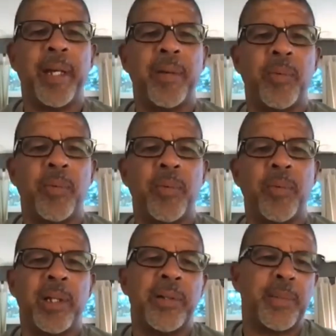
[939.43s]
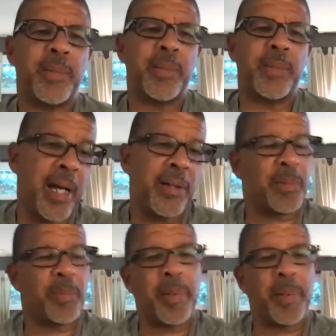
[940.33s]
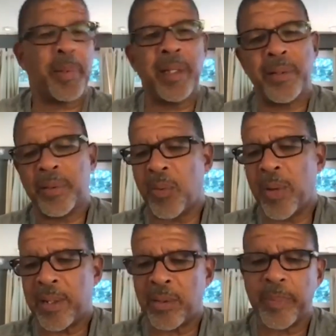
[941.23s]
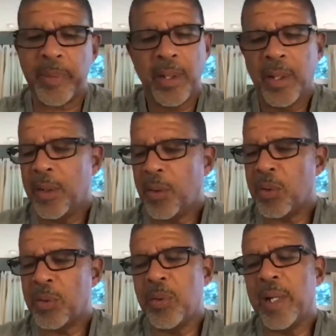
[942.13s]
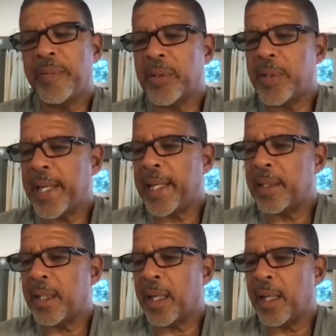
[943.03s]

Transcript: whether it's Miles or Peter or Gwen or whoever, and